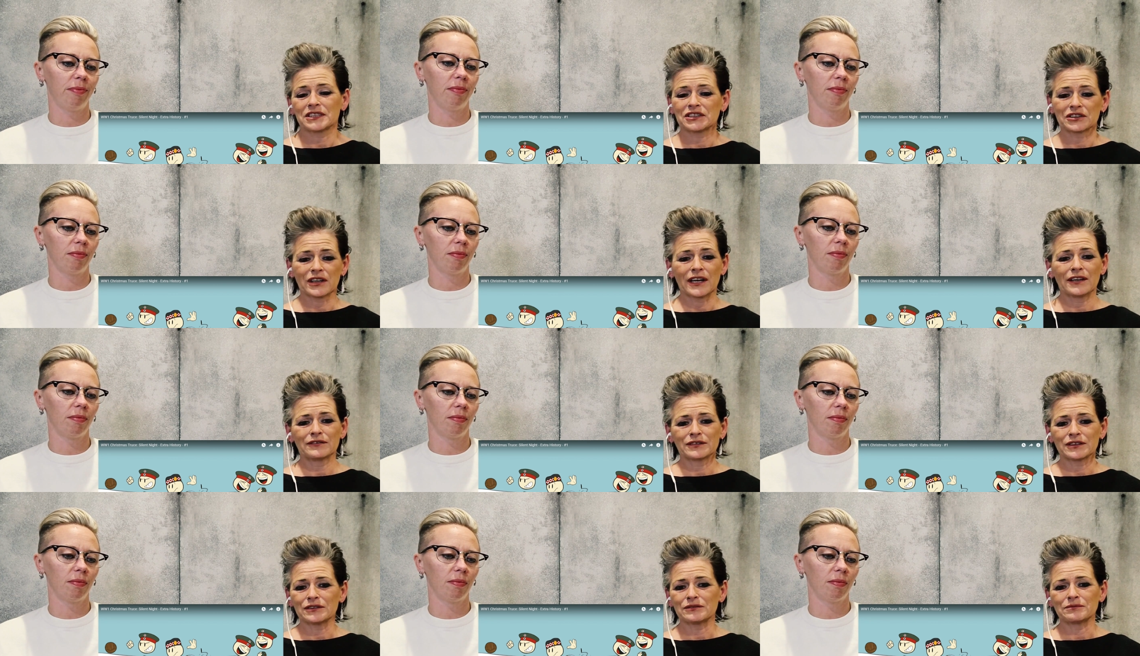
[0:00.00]
Speaker 1: You
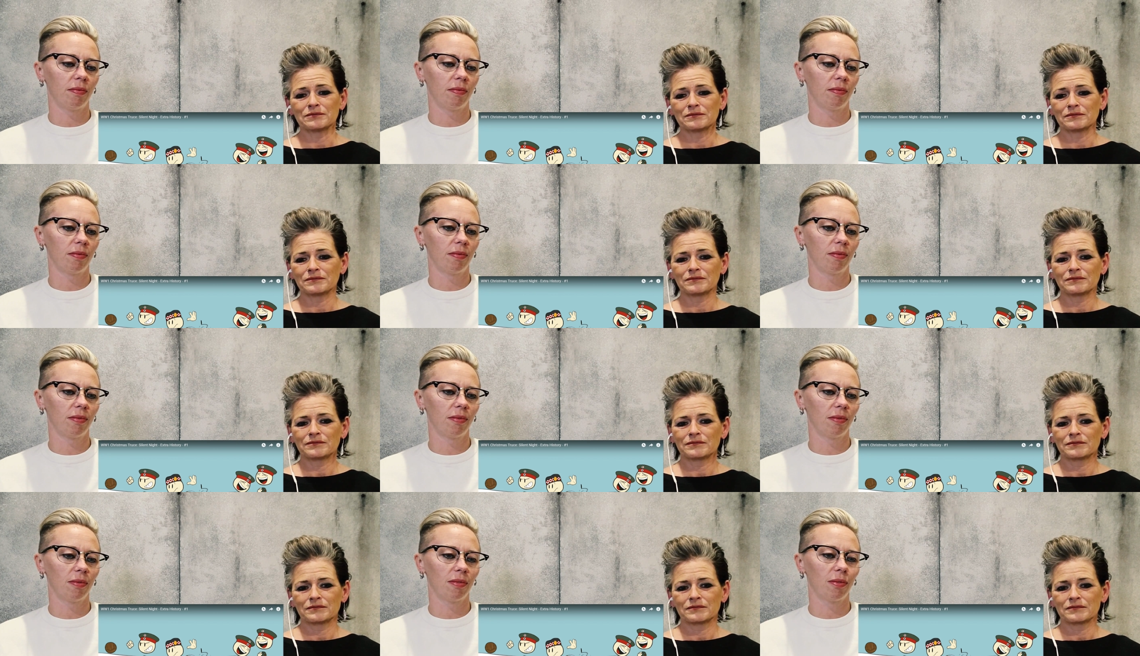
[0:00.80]
have to.
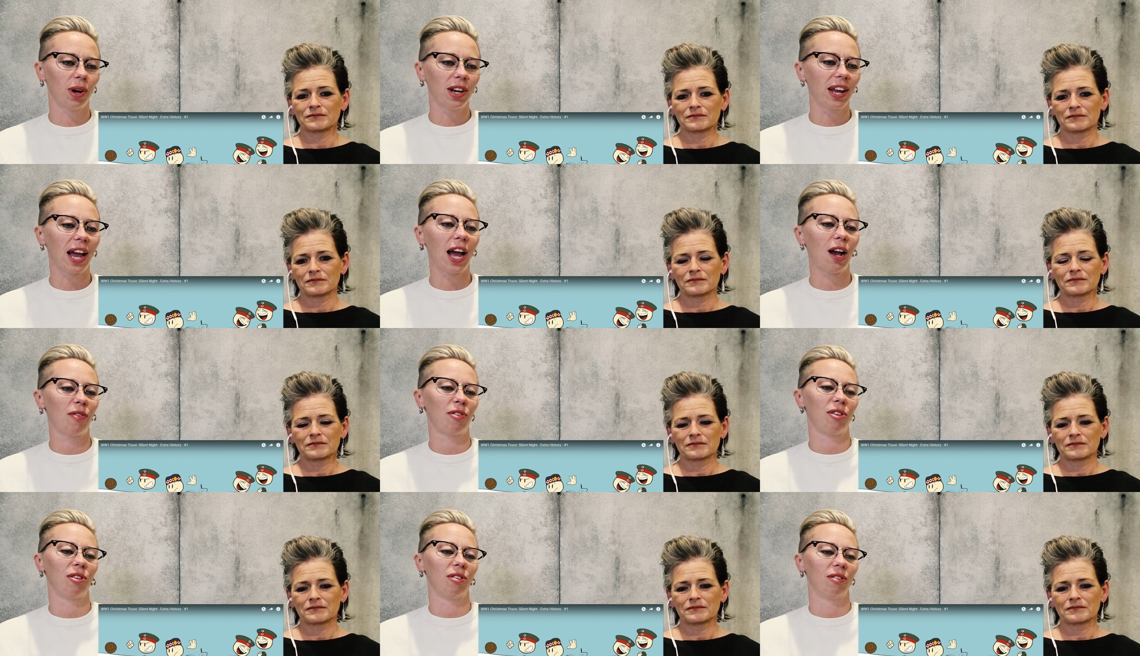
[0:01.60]
Speaker 2: Why do you
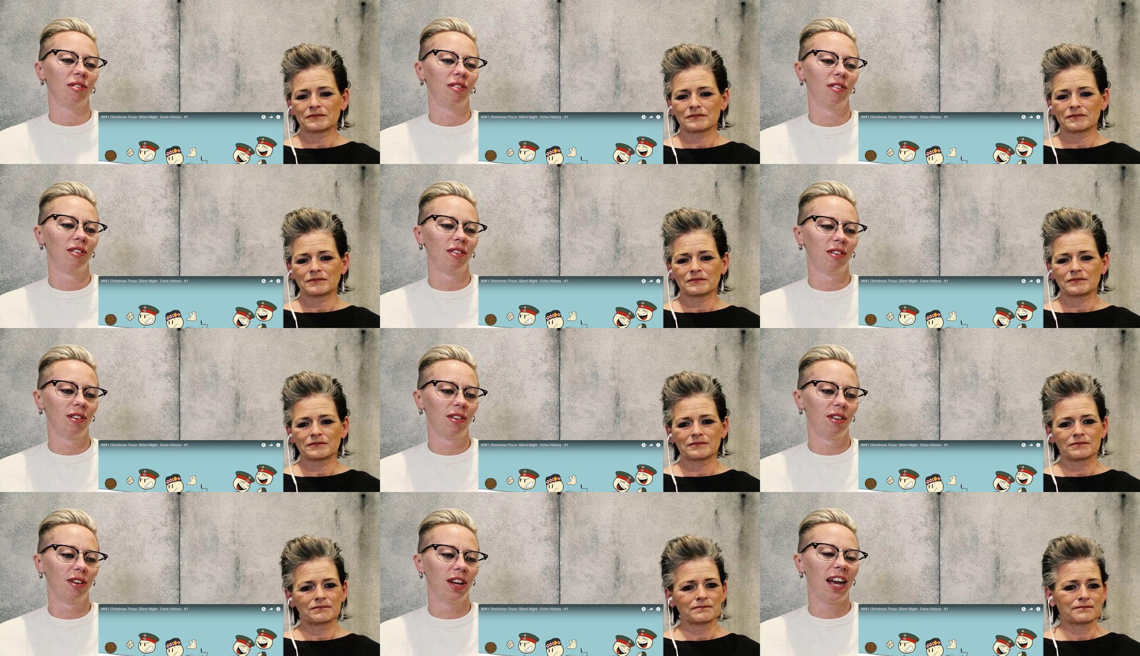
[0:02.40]
have to?
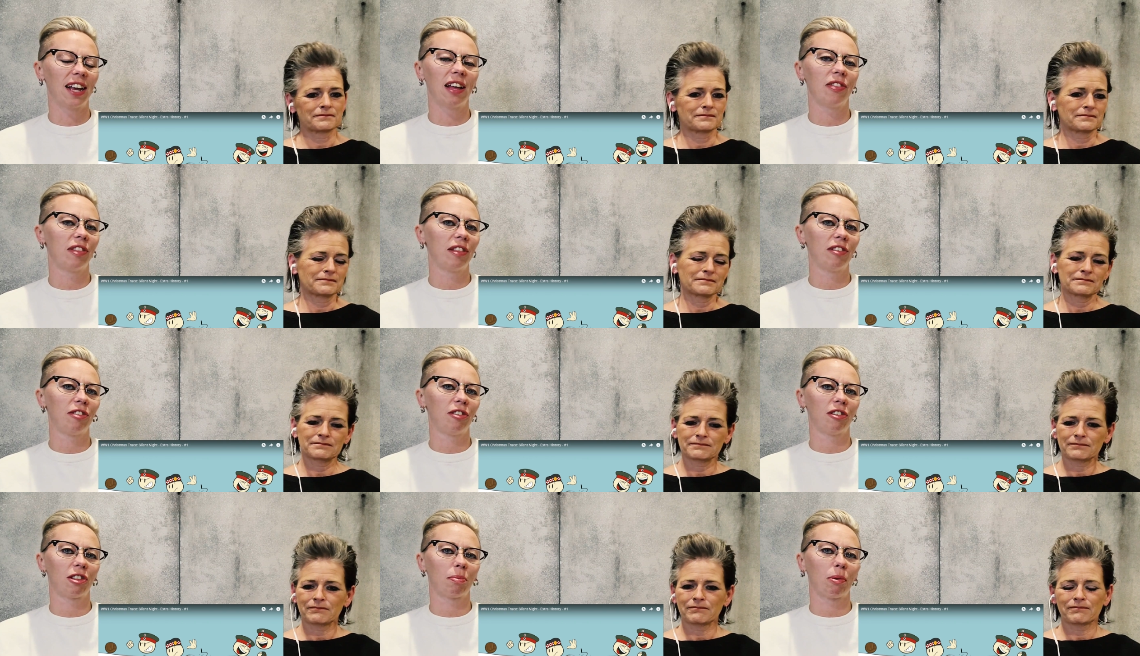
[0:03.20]
I,
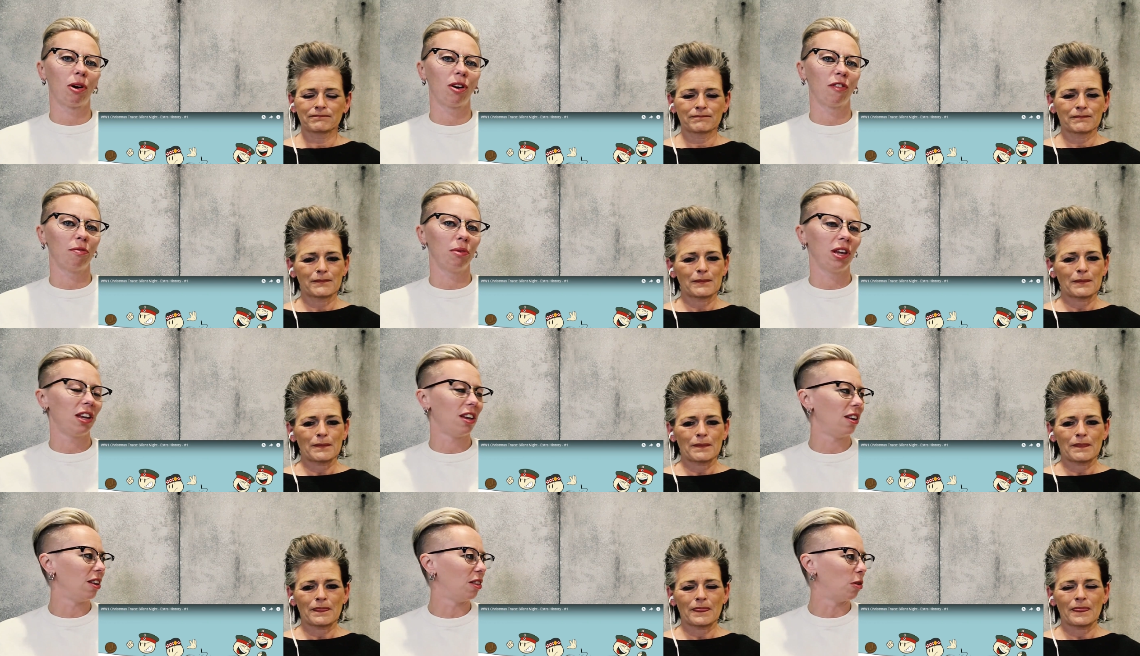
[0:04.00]
this is just part of
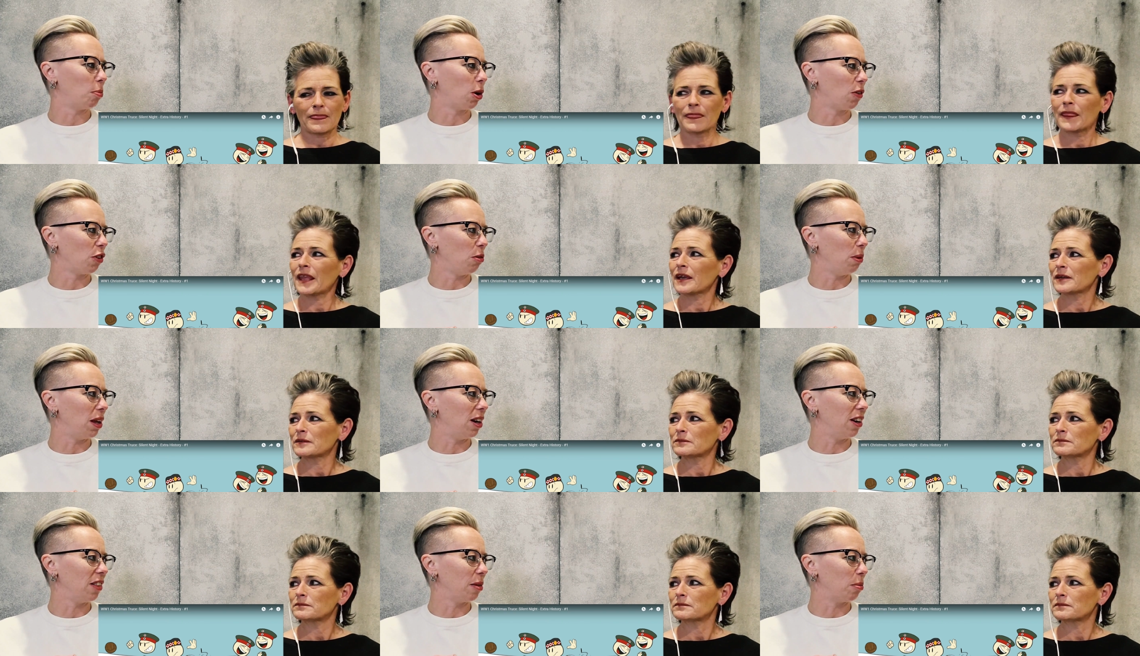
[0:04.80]
me, the part of
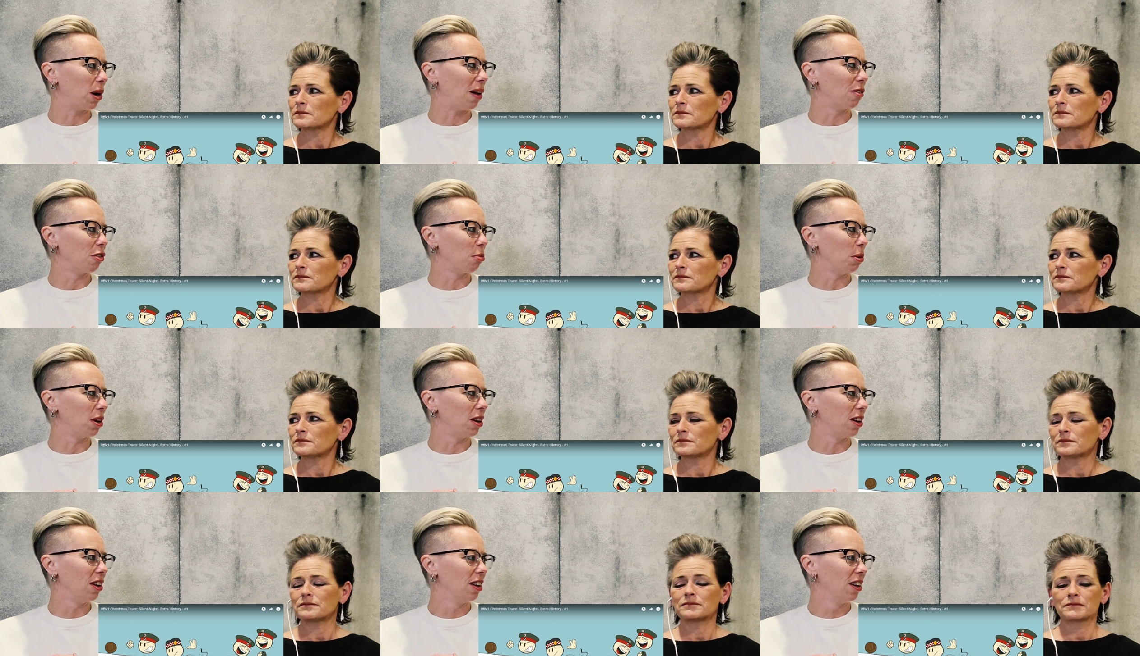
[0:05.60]
humanity that bothers
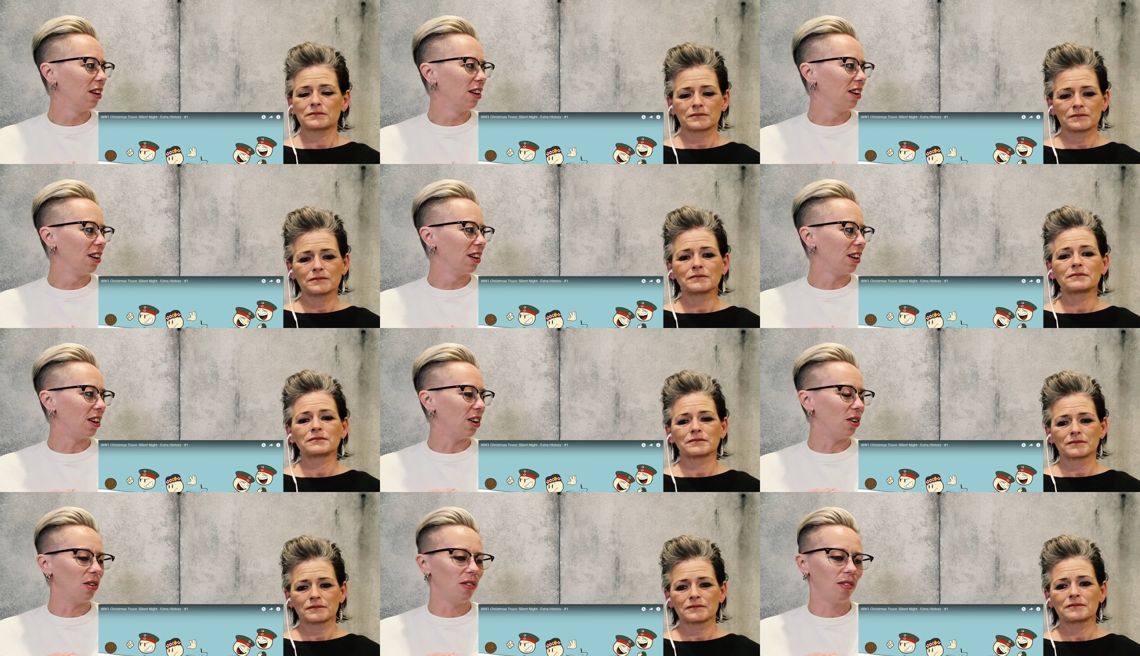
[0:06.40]
me.
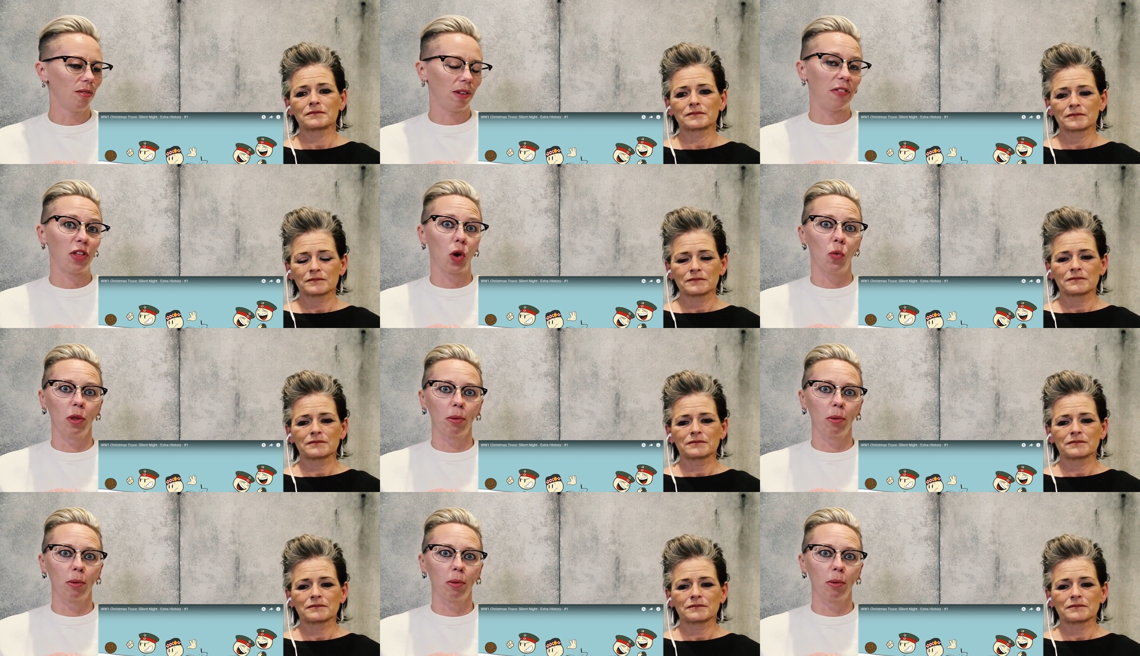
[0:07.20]
You know, I'm not the